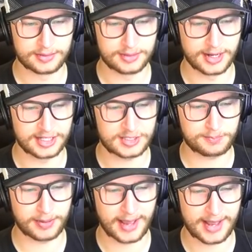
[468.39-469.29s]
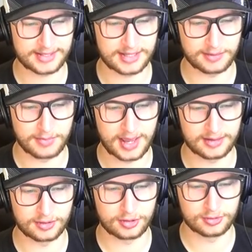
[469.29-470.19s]
Nice passing,
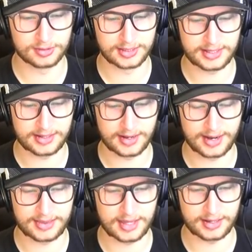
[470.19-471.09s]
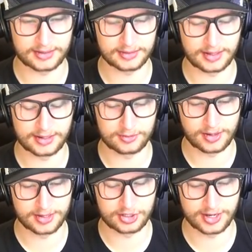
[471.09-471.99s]
man. Holy. I think, I don't
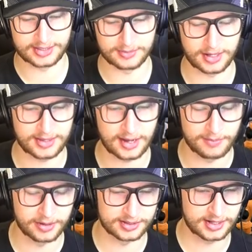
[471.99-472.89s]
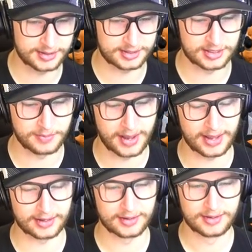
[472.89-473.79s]
want to jinx it, but I think Alberta's got this in the
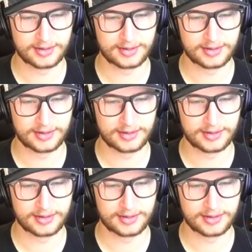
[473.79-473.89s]
bag.